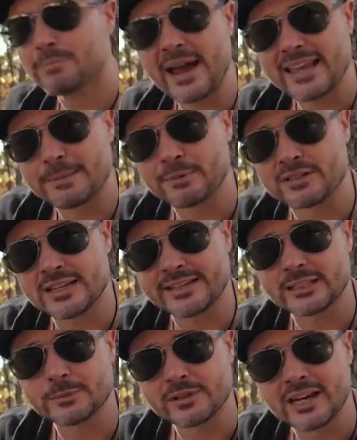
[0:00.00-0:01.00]
bike in
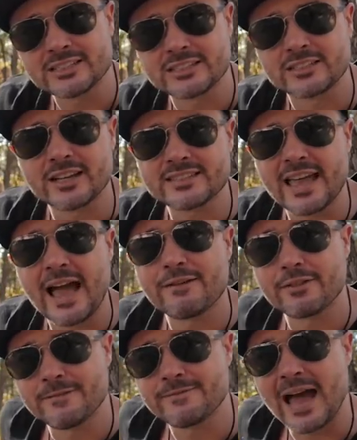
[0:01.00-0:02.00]
particular, because it does
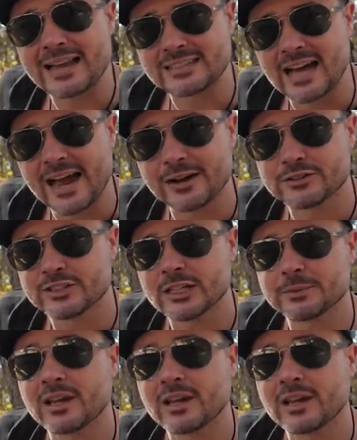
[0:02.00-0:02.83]
have the fat tires here,